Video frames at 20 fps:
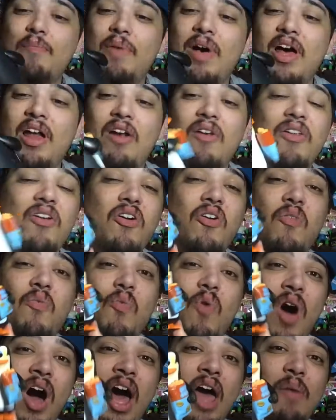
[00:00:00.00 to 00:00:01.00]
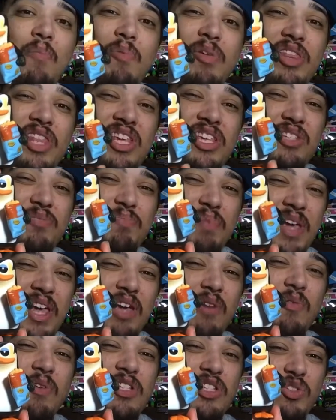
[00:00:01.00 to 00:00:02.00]
I don't know why, but these
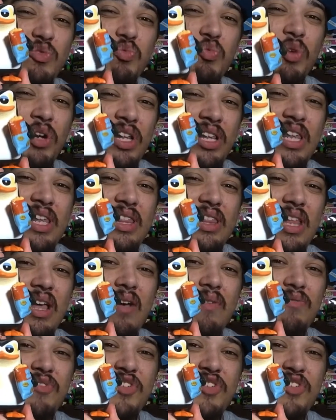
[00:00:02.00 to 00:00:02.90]
penguins really love